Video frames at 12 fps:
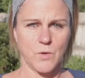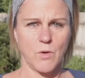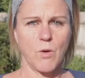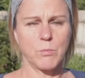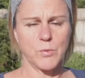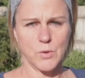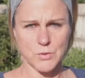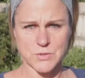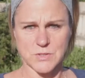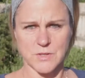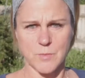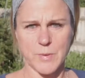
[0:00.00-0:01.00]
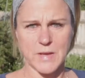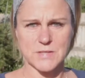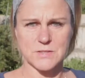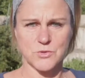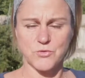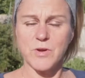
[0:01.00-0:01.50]
compost and the
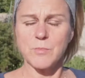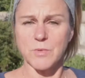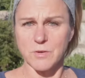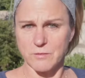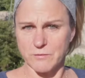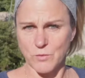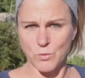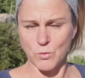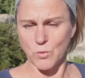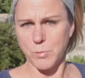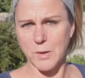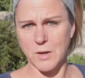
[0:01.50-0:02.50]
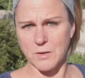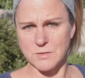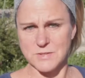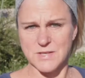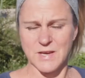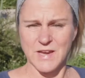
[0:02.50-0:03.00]
best treatment for all your
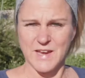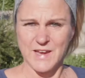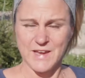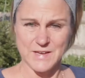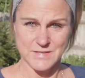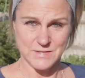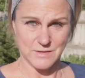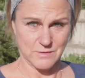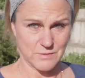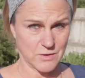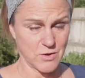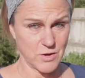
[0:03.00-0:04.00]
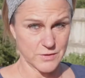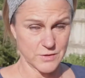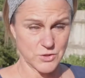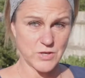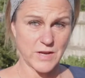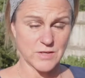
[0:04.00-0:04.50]
plants is the
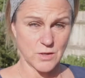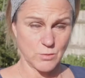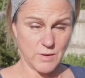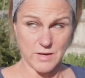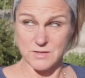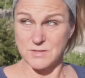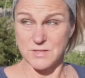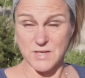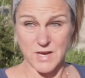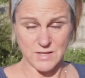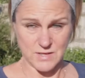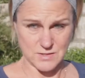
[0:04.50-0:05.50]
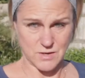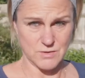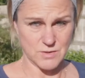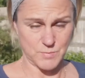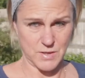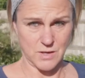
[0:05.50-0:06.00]
gardener's shadow. And today there's
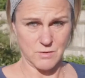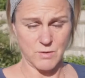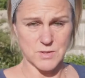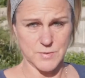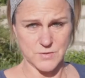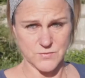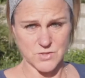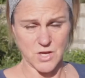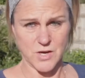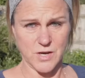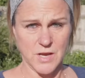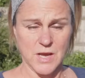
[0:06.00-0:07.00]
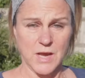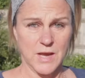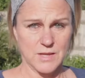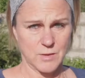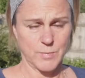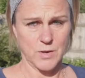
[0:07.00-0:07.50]
going to be quite a bit of sun.
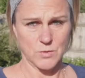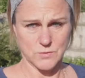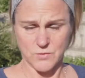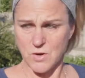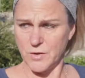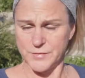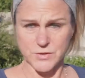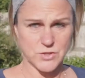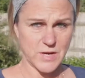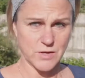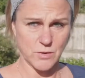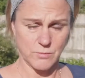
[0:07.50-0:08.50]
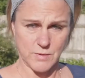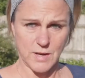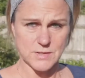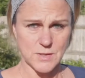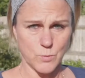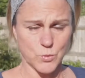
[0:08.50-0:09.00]
There'll be a lot of gardener's shadow
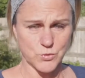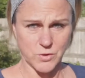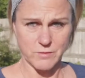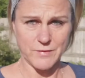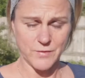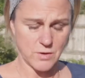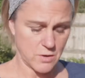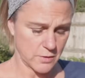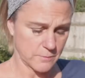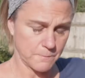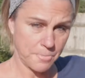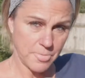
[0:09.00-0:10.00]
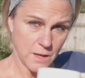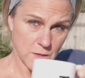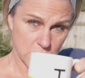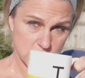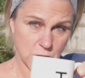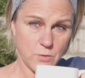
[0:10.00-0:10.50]
as I'm wandering around the garden.
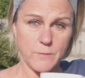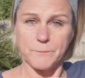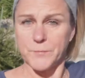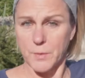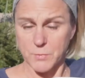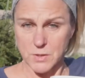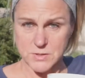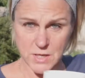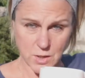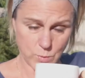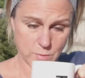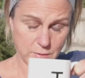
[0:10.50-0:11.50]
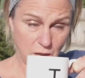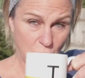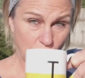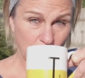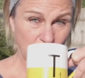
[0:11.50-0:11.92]
So I'm going to take you with me